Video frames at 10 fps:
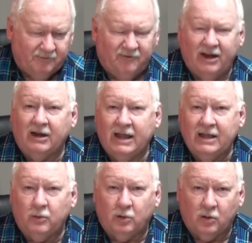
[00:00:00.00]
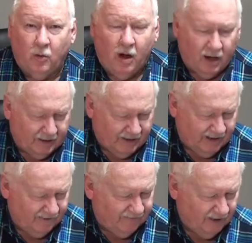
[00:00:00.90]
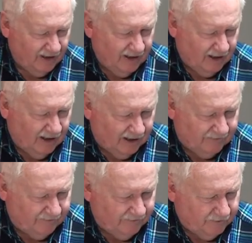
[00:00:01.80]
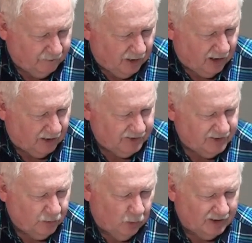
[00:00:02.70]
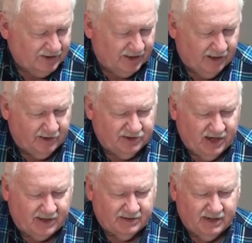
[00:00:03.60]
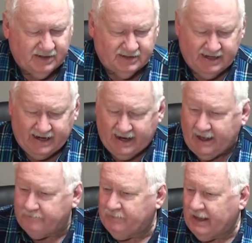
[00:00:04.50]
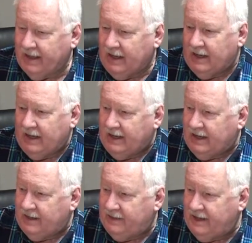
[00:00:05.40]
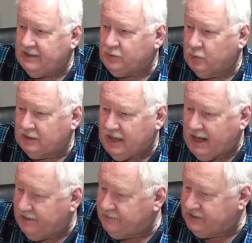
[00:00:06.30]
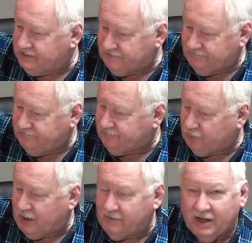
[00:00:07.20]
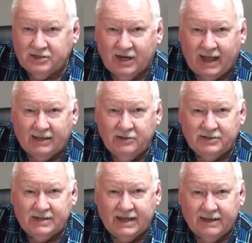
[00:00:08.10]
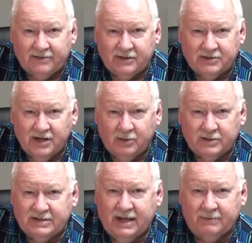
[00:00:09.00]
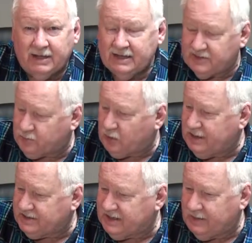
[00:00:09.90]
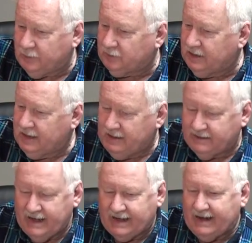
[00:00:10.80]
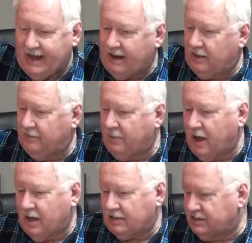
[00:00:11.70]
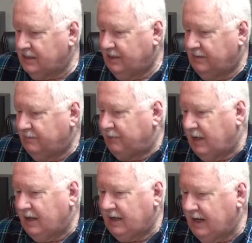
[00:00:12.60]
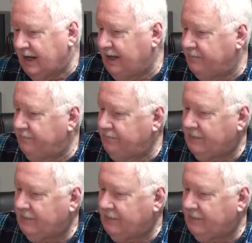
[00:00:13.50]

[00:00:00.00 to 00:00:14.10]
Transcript: fairly equal quality of, of parts once they're adjusted and set up. This one comes pretty much like you see it. There's no assembly, it's pre-assembled. Take it out of the box, plug it up,